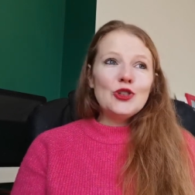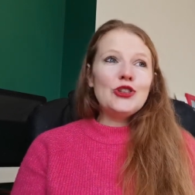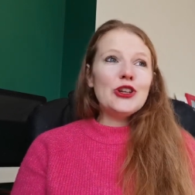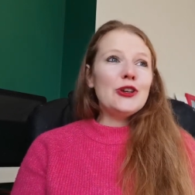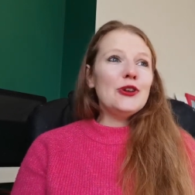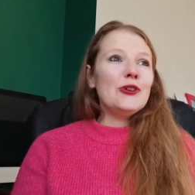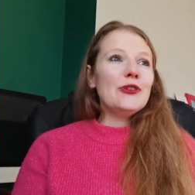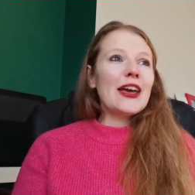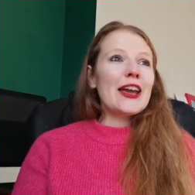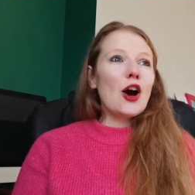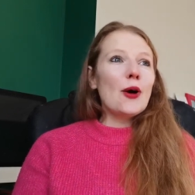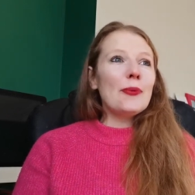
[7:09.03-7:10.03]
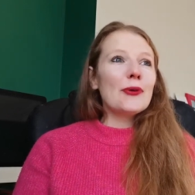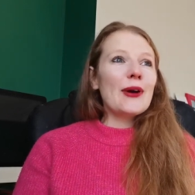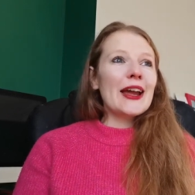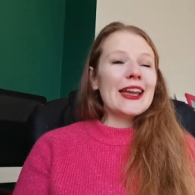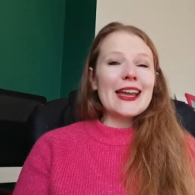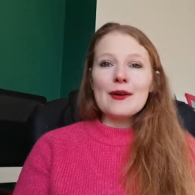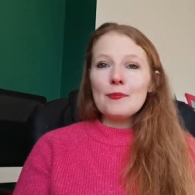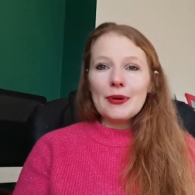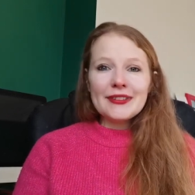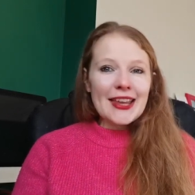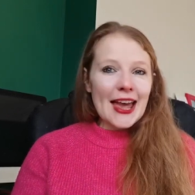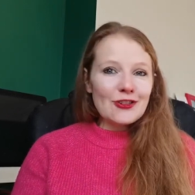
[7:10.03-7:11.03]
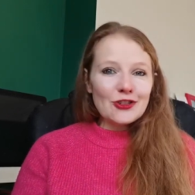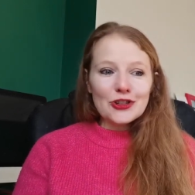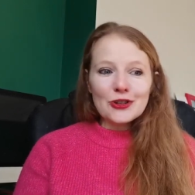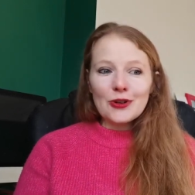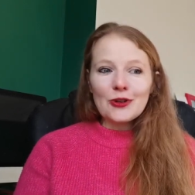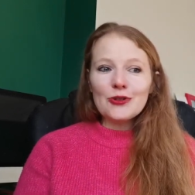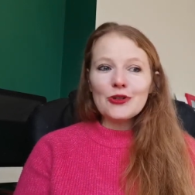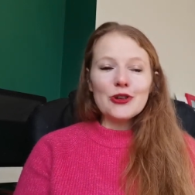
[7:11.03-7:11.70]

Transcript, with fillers: Do they operate in potential?